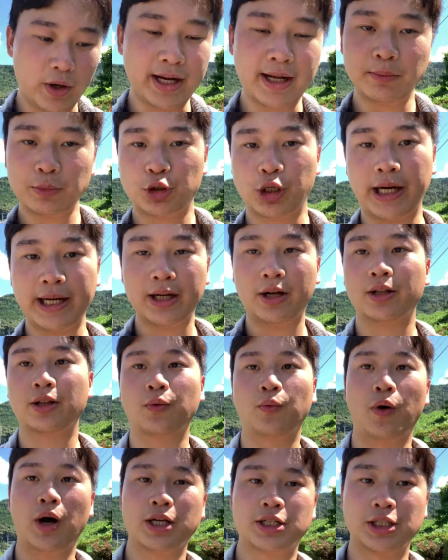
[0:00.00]
I'm trying on the
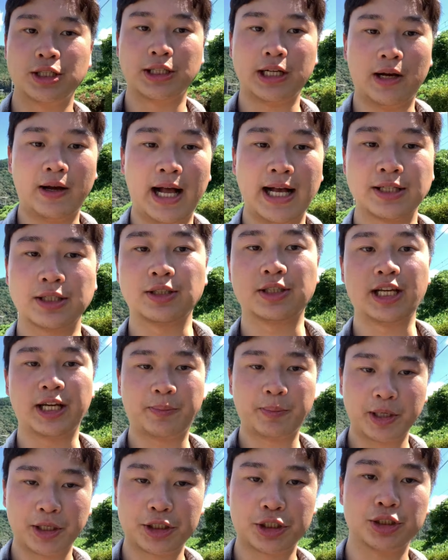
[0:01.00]
watches, I'll ask to
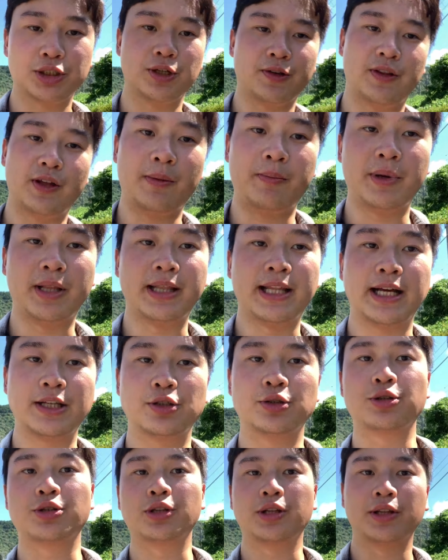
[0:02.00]
take pictures of them, and that's
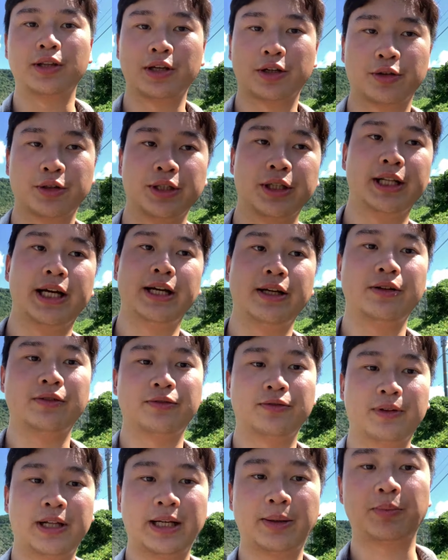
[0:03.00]
usually the green light of
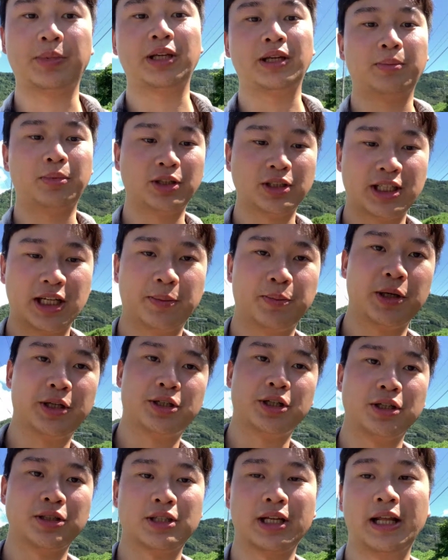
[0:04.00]
like being able to take
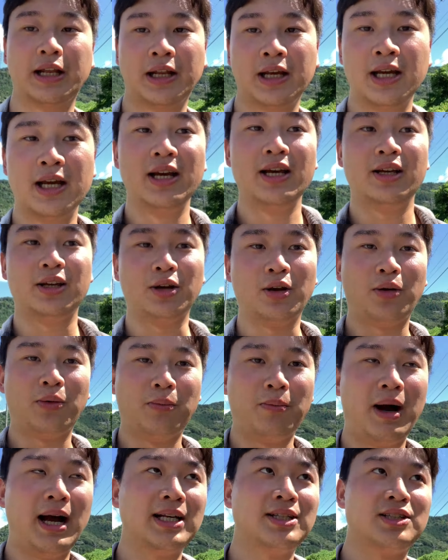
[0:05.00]
pictures. And you know,
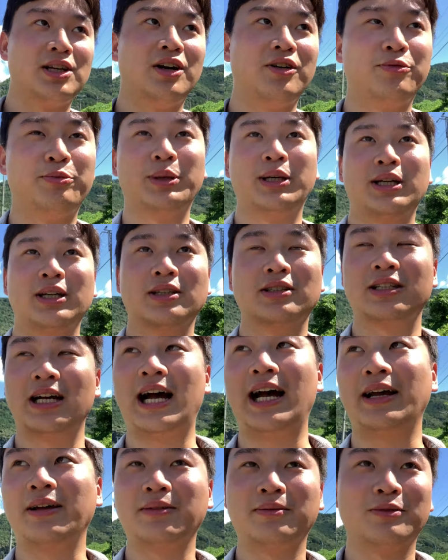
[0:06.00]
myself, because
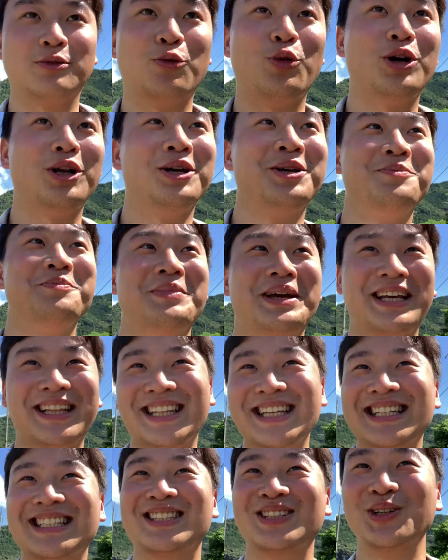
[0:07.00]
I want to make
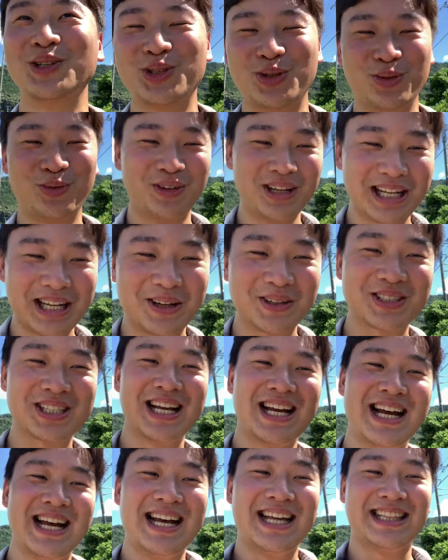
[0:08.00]
these YouTube videos,
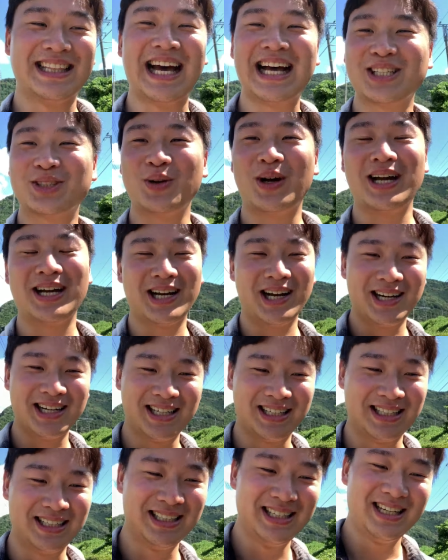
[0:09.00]
that's why I
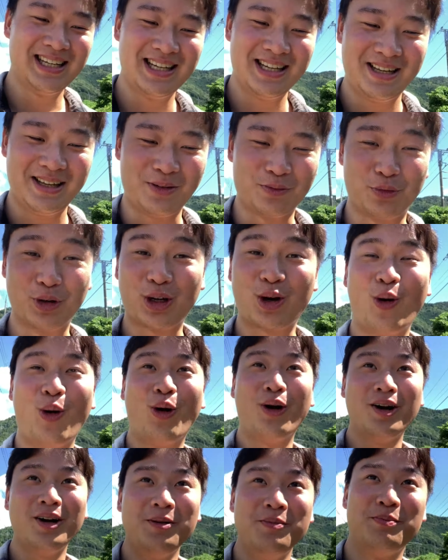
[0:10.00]
gotta
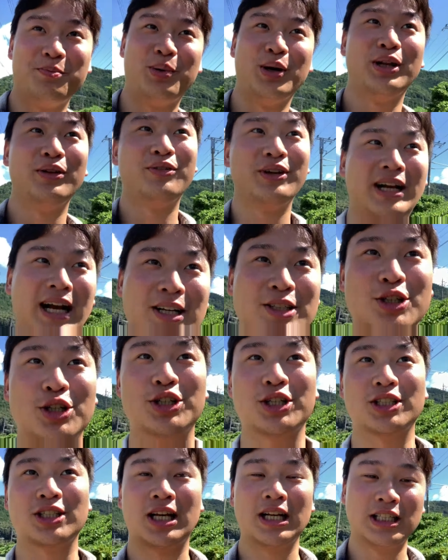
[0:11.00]
record. But if you guys are
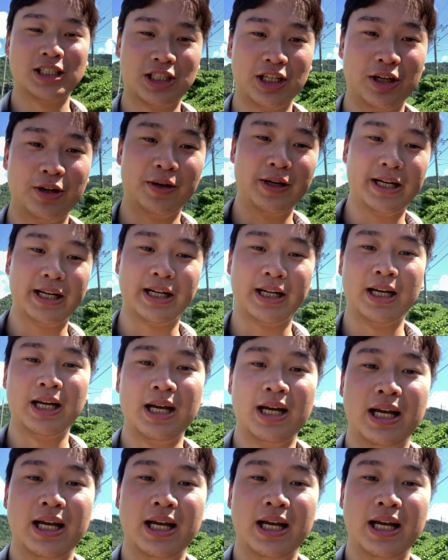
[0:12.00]
just considering